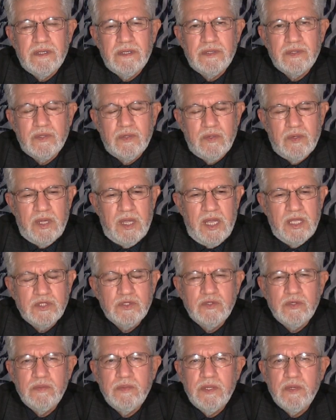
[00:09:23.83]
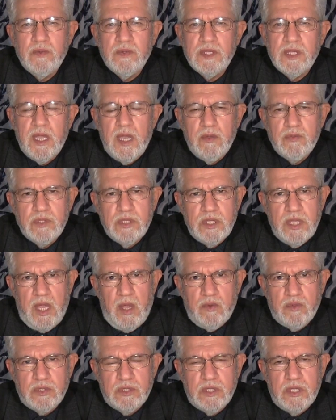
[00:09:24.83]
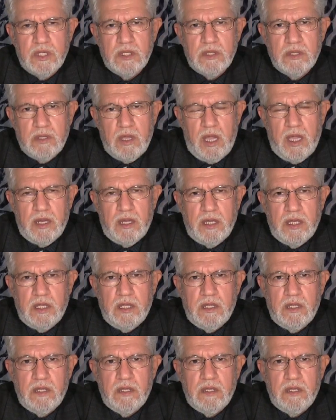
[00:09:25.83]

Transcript: So it has to be without doubt entirely,